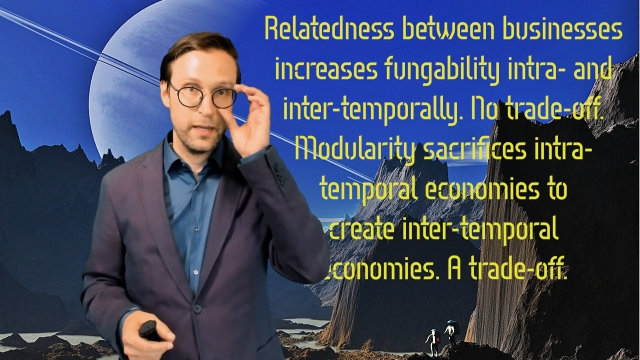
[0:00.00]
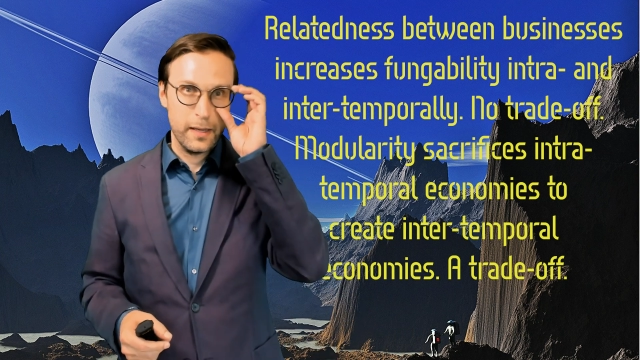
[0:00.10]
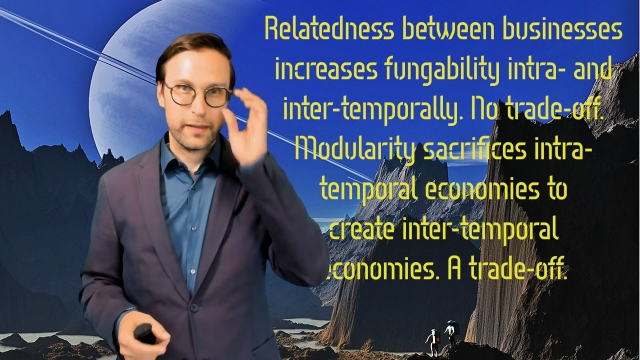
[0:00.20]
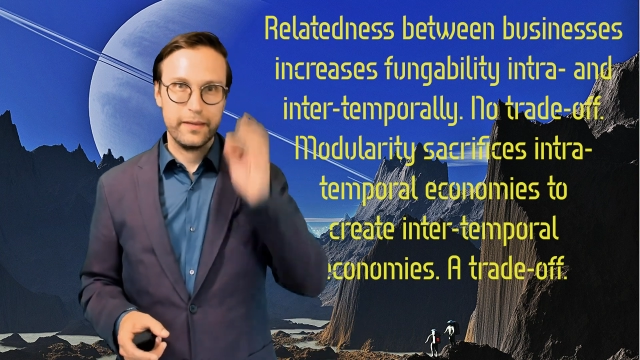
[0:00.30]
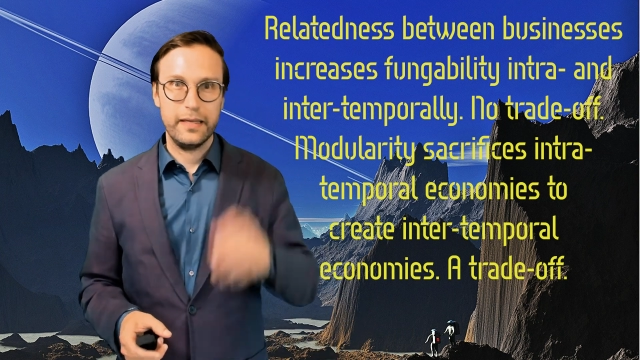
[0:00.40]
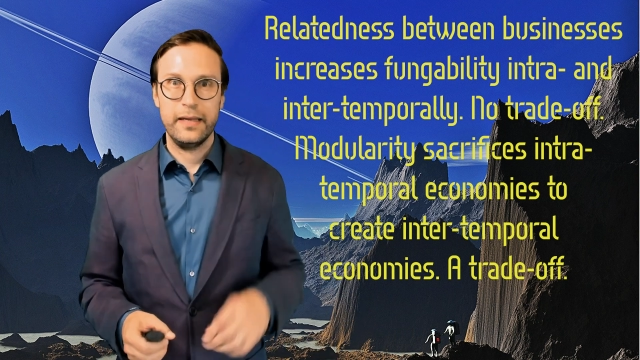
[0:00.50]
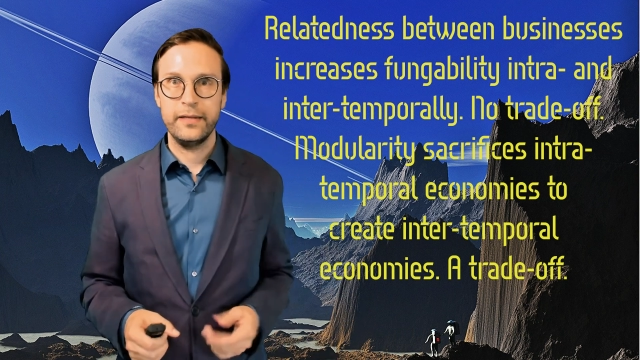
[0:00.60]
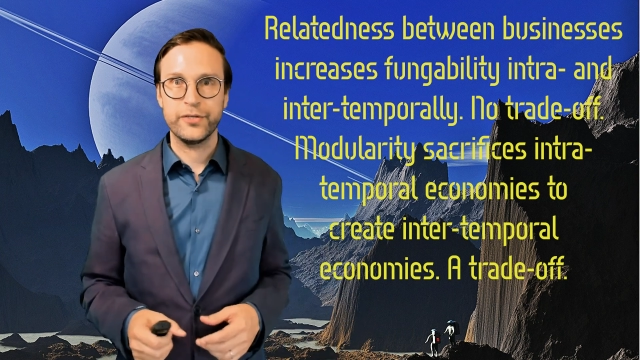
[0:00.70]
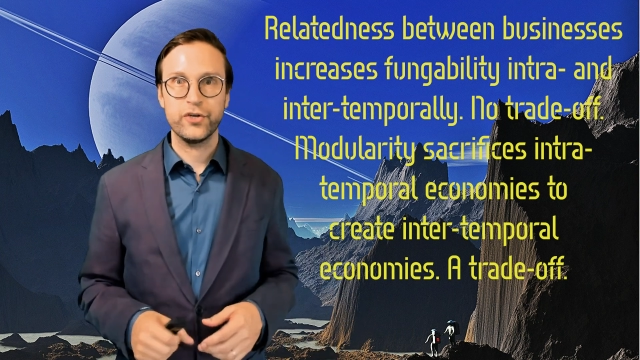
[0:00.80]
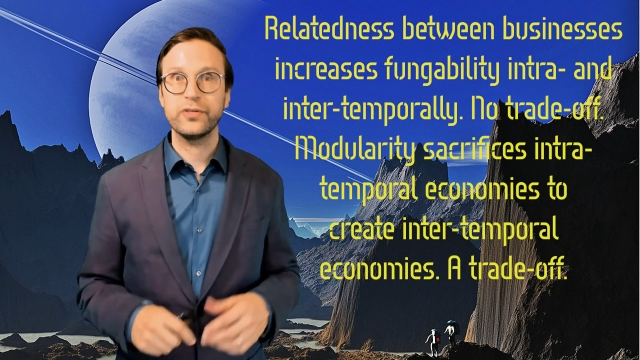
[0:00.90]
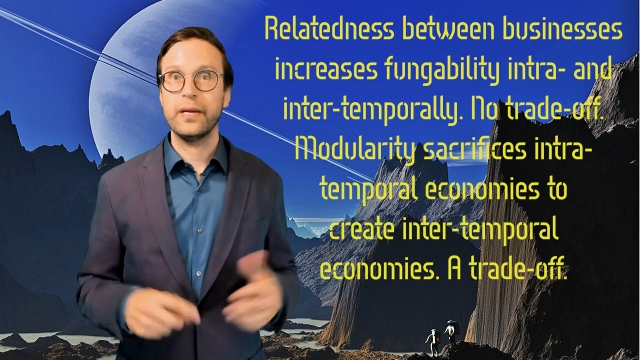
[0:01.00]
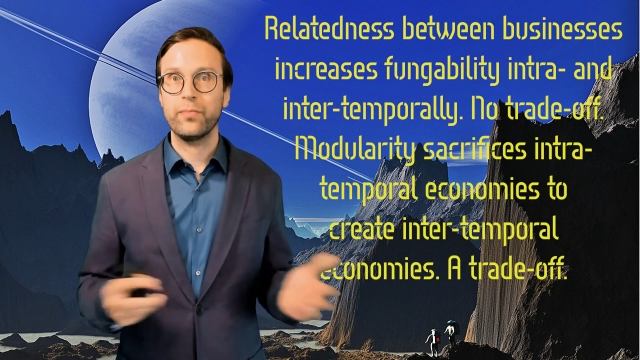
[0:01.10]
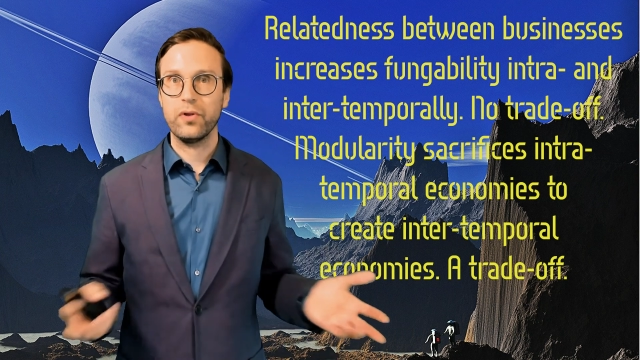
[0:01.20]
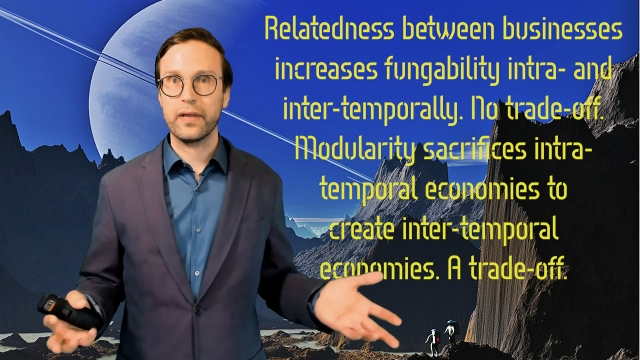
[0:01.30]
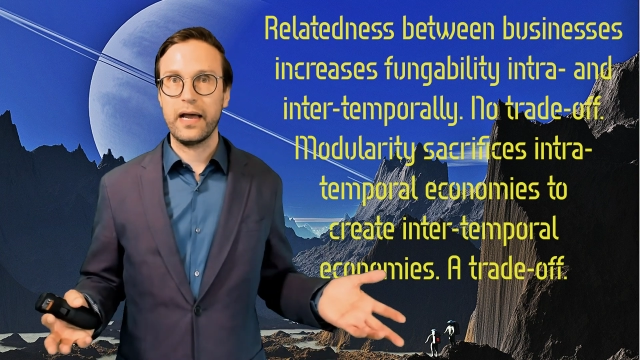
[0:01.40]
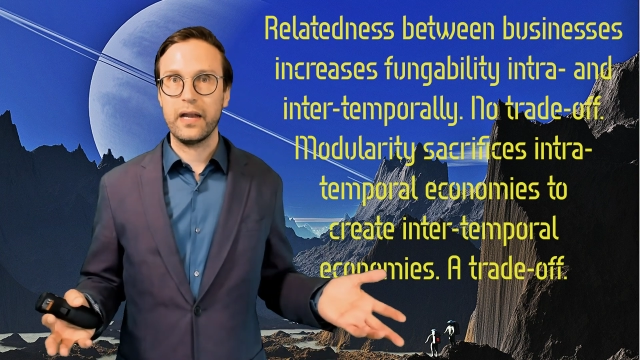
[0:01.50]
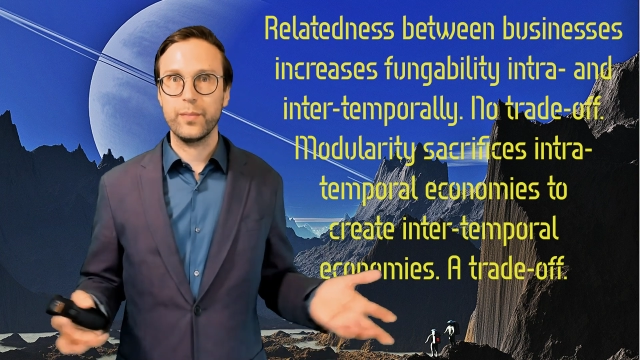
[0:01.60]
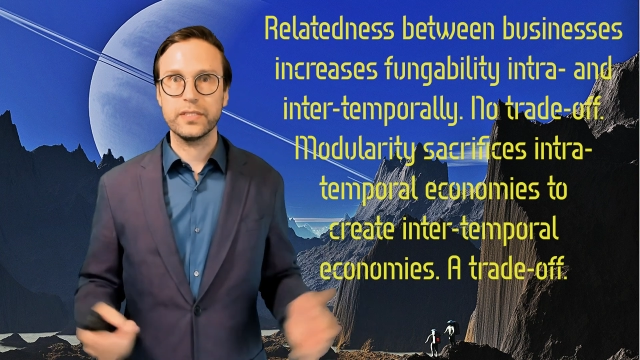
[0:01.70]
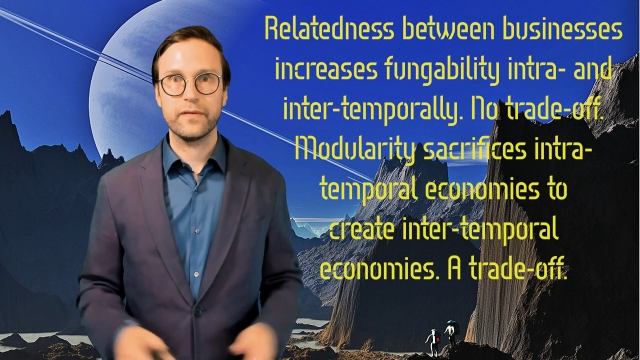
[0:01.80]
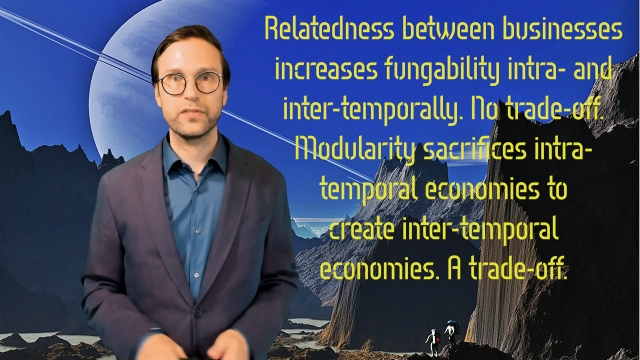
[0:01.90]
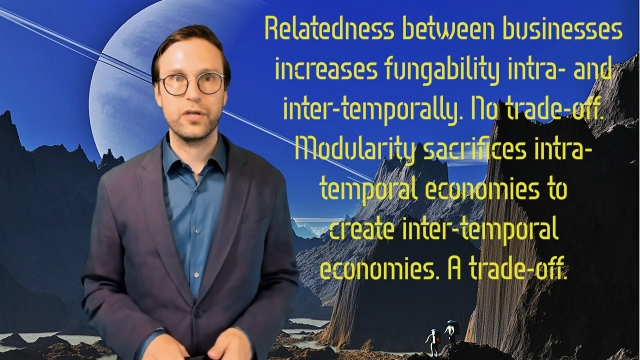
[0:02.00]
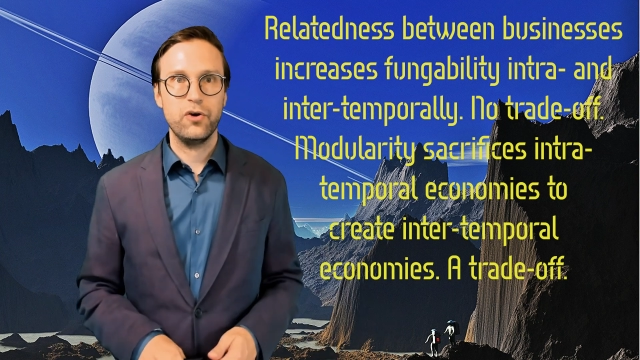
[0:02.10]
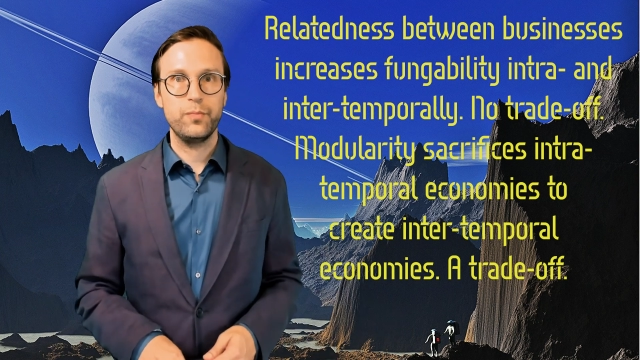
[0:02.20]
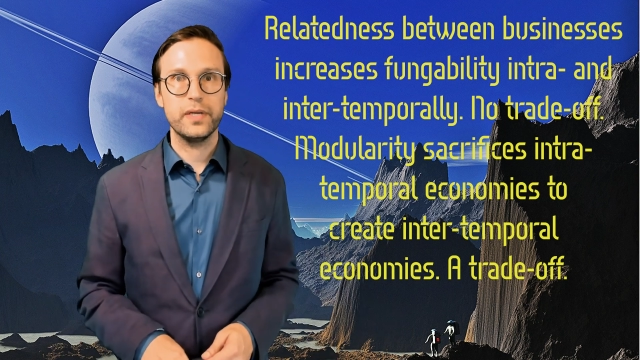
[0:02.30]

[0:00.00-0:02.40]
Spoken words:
The intertemporal economies of scope